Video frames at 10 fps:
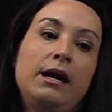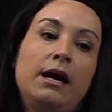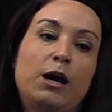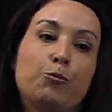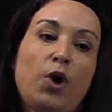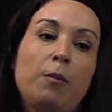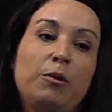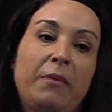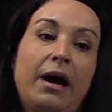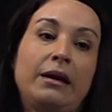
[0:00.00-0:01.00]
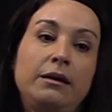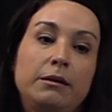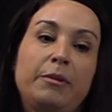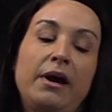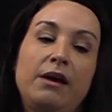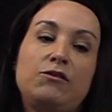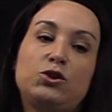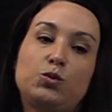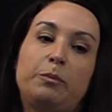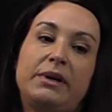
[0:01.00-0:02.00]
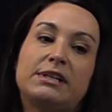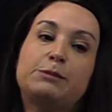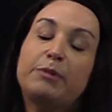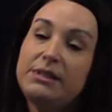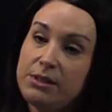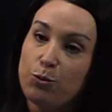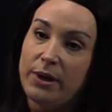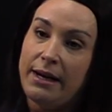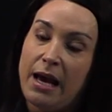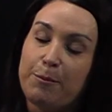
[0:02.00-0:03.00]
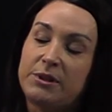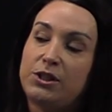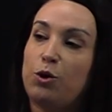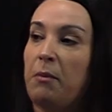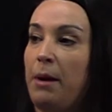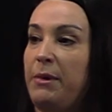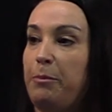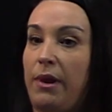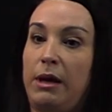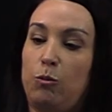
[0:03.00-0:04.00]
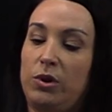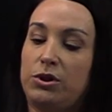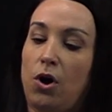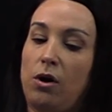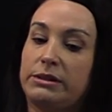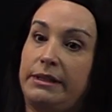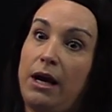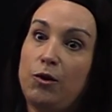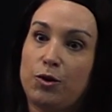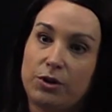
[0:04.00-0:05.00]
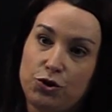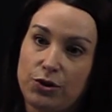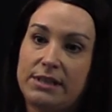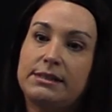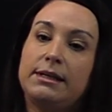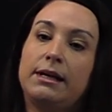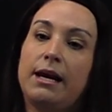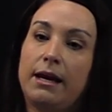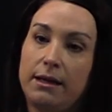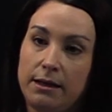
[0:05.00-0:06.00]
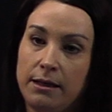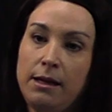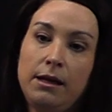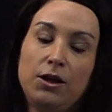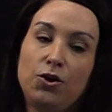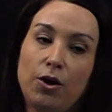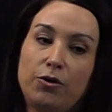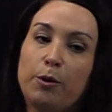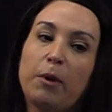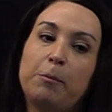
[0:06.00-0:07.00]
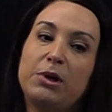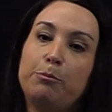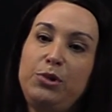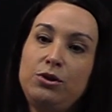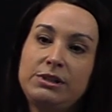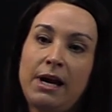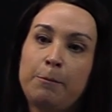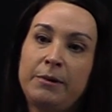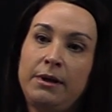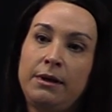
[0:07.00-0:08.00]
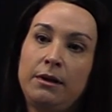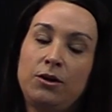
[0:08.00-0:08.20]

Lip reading: And problematic behaviors would be explicit reenactment. So it might be playing with dolls and now they're undressing, and there might be abuse happening,